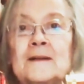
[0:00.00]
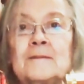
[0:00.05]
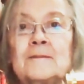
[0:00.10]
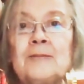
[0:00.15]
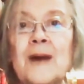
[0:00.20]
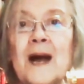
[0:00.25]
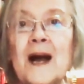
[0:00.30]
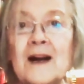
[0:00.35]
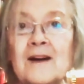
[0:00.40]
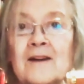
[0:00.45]

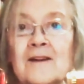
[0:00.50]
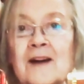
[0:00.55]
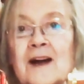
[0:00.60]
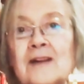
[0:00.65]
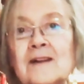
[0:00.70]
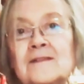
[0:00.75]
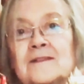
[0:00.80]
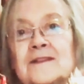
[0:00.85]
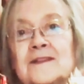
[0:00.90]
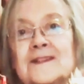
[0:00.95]

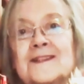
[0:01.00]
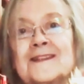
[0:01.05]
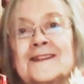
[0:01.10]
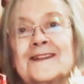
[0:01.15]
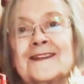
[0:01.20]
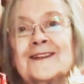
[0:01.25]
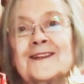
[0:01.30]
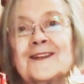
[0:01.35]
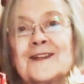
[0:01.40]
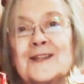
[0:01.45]
backgrounds
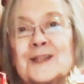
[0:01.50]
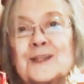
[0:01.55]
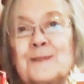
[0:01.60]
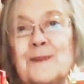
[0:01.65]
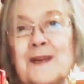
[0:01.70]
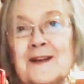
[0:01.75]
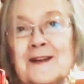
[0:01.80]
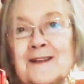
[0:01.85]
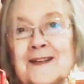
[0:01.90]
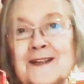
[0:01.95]
and
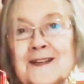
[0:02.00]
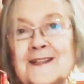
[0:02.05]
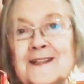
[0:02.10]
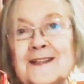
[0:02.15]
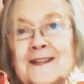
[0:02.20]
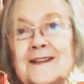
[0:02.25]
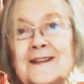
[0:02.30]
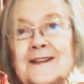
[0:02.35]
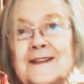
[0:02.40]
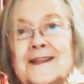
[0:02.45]

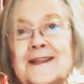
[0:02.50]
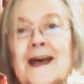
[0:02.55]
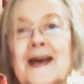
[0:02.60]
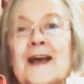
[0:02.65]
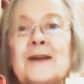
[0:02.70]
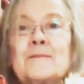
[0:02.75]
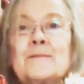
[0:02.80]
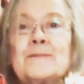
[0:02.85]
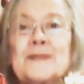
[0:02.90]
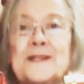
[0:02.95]
experiences
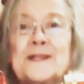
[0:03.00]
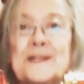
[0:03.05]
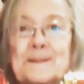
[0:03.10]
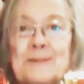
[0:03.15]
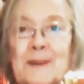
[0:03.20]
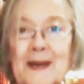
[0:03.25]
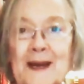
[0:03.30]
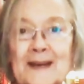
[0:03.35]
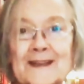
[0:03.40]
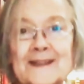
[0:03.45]
and
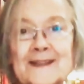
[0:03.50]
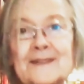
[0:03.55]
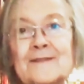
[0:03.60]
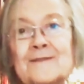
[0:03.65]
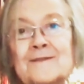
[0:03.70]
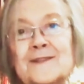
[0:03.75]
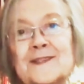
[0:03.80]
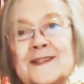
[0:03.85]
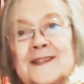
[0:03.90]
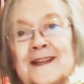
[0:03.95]

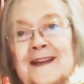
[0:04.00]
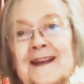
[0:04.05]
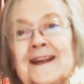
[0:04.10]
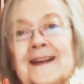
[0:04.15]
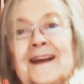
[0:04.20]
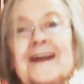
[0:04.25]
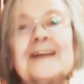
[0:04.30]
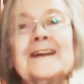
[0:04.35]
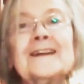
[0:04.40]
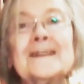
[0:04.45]
perspectives
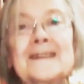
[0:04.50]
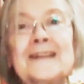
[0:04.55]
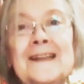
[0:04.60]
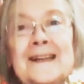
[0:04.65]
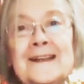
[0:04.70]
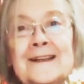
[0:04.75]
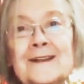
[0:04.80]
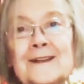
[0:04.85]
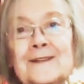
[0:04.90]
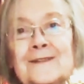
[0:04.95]
and
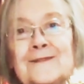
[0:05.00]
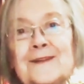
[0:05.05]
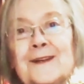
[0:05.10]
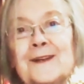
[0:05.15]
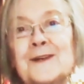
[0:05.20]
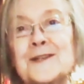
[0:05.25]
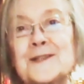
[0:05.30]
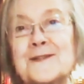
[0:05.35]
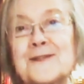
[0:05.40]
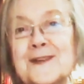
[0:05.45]
legal
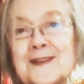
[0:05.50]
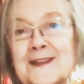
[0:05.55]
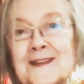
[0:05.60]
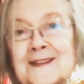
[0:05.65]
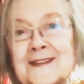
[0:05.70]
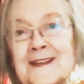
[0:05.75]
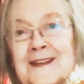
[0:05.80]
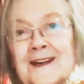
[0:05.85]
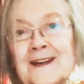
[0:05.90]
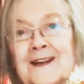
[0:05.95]

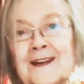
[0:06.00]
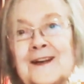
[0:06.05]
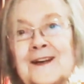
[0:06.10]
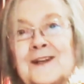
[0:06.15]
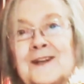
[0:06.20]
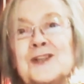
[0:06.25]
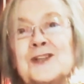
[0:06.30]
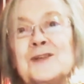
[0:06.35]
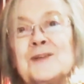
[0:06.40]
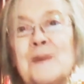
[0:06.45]
philosophies
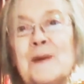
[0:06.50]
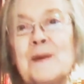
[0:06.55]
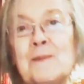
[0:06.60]
that should be